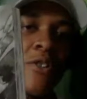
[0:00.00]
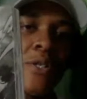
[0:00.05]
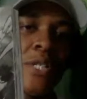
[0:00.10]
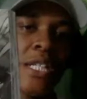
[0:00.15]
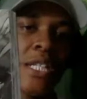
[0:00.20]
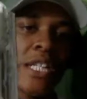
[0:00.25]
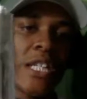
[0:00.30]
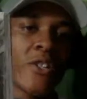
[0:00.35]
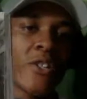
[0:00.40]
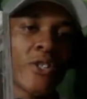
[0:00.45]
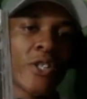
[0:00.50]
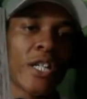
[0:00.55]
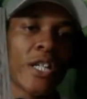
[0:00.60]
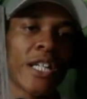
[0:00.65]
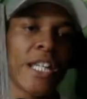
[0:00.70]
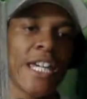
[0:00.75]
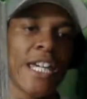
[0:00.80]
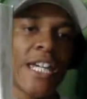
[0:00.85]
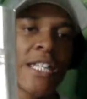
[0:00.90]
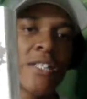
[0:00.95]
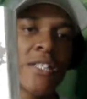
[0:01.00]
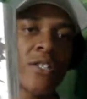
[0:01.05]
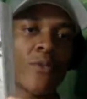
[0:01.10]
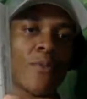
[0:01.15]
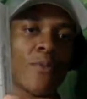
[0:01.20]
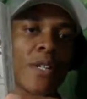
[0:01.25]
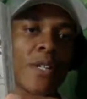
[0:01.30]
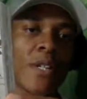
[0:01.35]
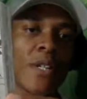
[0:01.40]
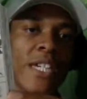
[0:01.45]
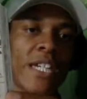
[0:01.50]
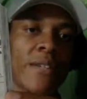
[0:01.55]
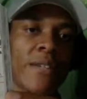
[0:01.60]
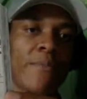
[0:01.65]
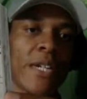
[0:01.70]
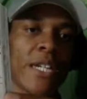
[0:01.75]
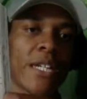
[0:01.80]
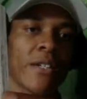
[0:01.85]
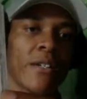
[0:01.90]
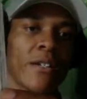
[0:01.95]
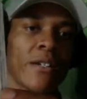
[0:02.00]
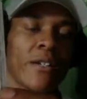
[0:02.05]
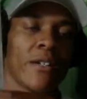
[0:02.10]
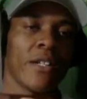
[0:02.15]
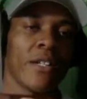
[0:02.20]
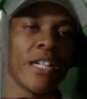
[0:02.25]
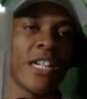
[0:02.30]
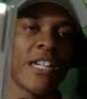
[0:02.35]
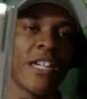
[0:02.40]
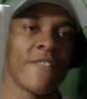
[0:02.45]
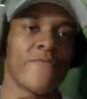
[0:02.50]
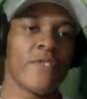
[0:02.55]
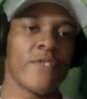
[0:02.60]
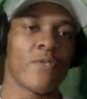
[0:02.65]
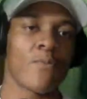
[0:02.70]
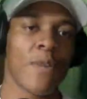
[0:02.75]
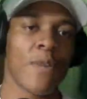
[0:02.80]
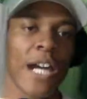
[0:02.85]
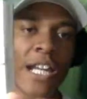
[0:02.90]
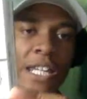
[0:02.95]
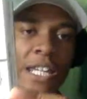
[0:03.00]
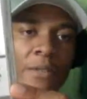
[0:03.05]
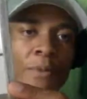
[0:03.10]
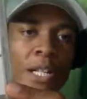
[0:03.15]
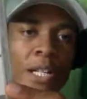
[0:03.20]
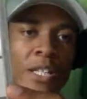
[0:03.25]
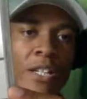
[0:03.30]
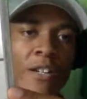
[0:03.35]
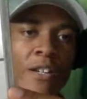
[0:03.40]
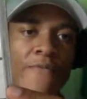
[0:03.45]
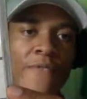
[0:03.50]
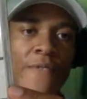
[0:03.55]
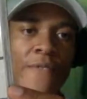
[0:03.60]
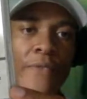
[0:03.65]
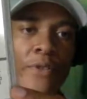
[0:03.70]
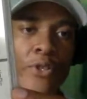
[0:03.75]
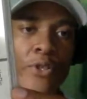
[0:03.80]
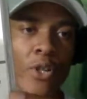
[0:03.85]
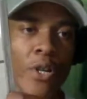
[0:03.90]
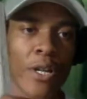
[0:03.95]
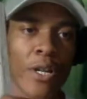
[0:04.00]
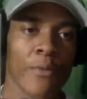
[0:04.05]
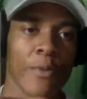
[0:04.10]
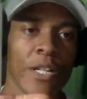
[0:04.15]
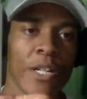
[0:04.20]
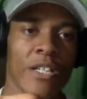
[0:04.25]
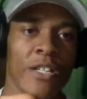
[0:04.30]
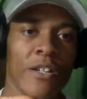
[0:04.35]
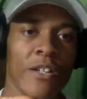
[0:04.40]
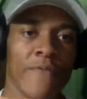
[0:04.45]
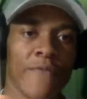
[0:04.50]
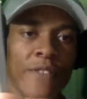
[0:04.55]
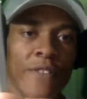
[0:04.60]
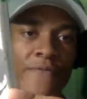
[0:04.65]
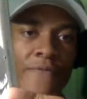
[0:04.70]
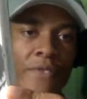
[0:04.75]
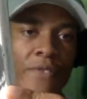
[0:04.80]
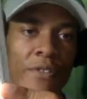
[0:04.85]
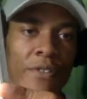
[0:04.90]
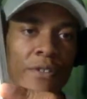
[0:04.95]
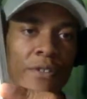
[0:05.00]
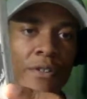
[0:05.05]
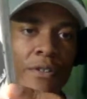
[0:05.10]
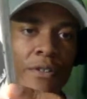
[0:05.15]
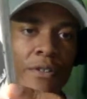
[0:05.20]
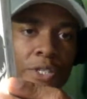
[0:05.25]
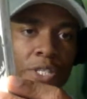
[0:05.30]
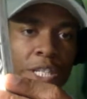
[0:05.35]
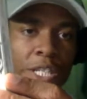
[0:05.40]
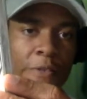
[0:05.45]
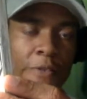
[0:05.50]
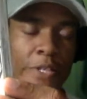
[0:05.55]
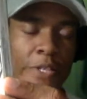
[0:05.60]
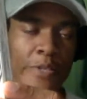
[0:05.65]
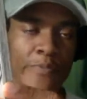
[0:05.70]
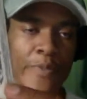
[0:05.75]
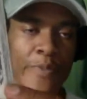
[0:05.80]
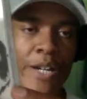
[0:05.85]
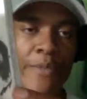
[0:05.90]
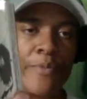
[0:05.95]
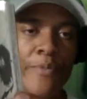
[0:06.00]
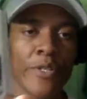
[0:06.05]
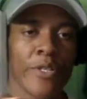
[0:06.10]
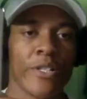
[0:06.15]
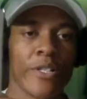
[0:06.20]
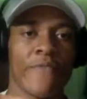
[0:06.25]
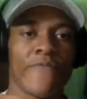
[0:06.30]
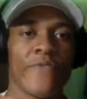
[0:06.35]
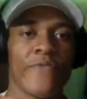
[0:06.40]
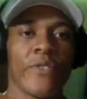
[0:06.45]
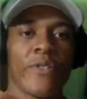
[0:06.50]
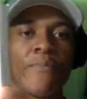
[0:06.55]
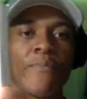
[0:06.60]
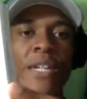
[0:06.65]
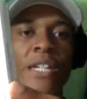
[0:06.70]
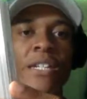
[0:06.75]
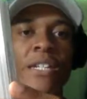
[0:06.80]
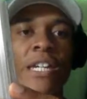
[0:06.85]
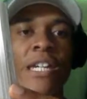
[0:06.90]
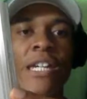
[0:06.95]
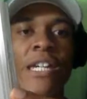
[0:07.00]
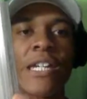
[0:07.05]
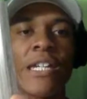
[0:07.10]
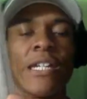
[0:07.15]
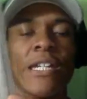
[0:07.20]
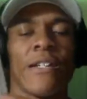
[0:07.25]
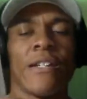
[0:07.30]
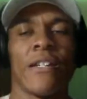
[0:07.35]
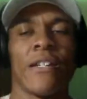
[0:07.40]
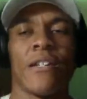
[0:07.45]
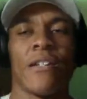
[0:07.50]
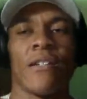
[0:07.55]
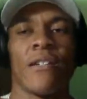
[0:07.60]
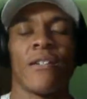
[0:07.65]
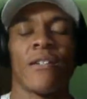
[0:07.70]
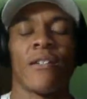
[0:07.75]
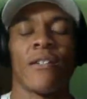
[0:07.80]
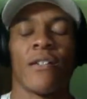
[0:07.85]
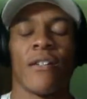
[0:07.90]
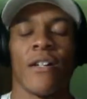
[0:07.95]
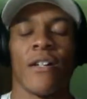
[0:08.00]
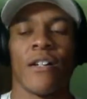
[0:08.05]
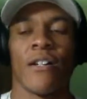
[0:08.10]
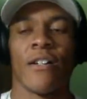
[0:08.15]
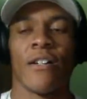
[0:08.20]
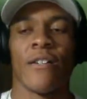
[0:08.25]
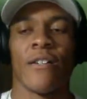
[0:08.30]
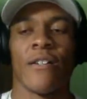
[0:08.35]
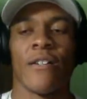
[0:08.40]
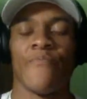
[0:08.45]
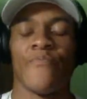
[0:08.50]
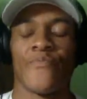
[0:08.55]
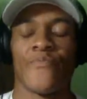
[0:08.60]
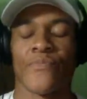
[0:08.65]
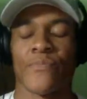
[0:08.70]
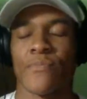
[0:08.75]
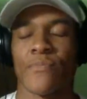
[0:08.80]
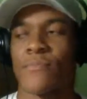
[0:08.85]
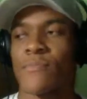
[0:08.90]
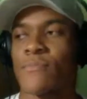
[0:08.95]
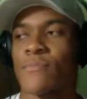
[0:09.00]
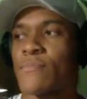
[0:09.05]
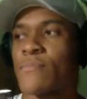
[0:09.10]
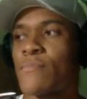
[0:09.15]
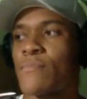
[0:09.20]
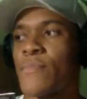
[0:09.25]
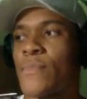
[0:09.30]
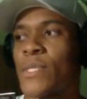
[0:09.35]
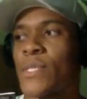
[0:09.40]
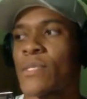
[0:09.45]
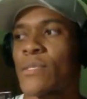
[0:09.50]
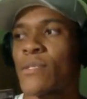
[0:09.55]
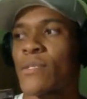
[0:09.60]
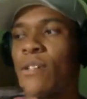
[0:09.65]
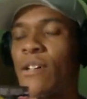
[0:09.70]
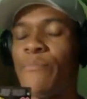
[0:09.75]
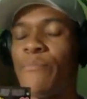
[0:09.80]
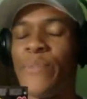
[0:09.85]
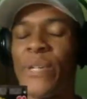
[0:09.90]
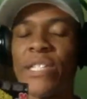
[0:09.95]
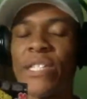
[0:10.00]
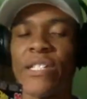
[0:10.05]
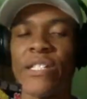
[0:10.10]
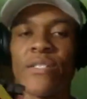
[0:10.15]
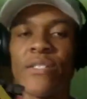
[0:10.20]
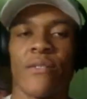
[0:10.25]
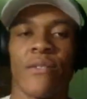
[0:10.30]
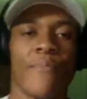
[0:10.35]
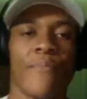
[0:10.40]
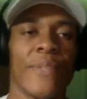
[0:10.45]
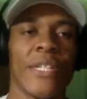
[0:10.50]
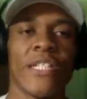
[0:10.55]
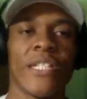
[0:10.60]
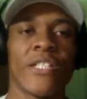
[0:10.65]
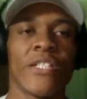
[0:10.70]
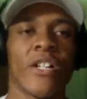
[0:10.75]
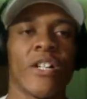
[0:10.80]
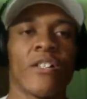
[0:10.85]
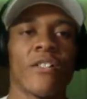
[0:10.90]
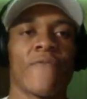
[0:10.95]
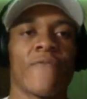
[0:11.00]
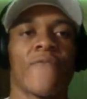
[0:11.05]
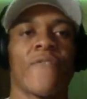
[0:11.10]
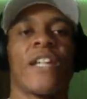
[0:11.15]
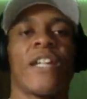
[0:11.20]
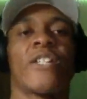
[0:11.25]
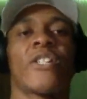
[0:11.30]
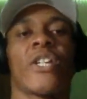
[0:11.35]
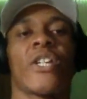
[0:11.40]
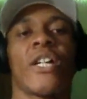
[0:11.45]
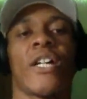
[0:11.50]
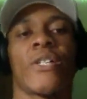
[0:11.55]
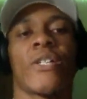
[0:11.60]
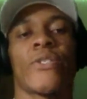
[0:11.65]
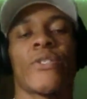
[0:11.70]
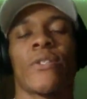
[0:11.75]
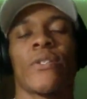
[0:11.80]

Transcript: and years on end, to where they can make if you're writing well enough, if you're drawing well enough, if your series is popular enough, you can make uh a $1 million franchise